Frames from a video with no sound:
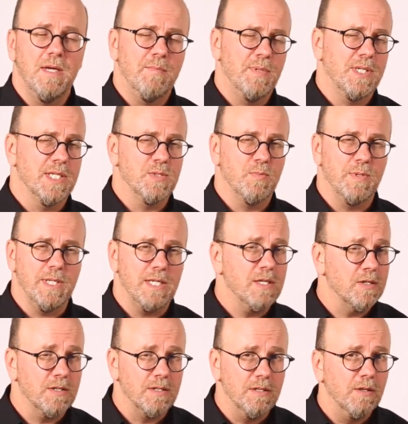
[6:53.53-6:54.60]
Because we
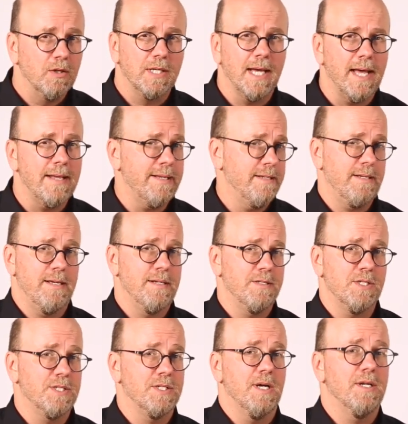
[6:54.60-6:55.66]
could look at it and
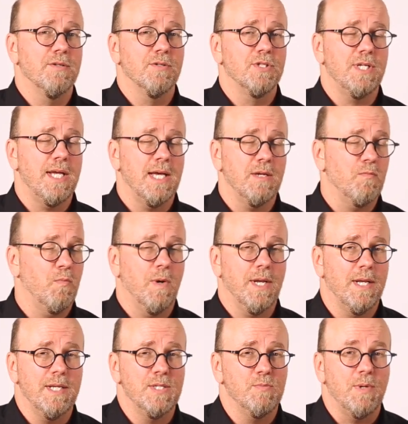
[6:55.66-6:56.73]
just understand what
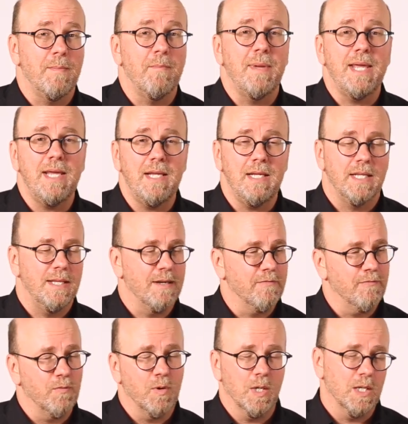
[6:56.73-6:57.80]
it is we mean, and
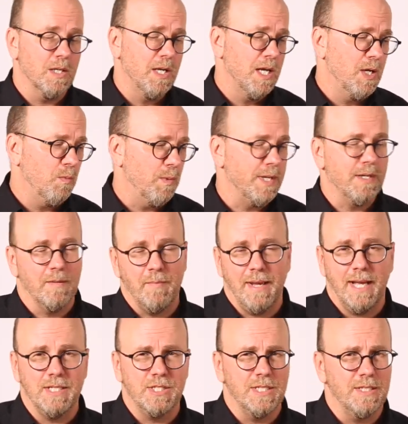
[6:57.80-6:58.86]
therefore we could
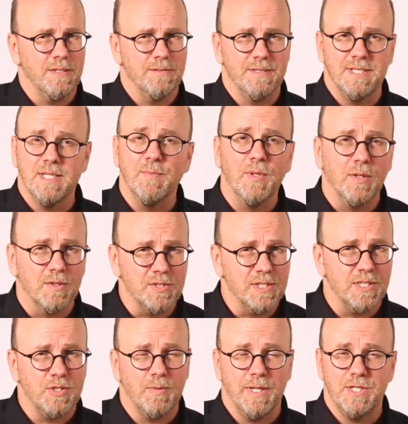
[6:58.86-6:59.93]
imagine similar
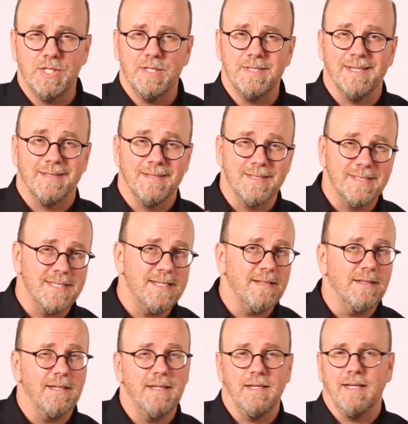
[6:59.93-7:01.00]
situations at the
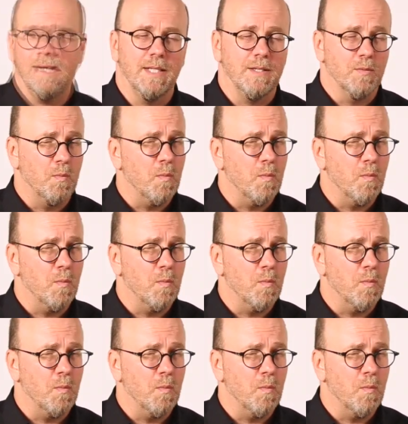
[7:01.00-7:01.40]
ceiling, at the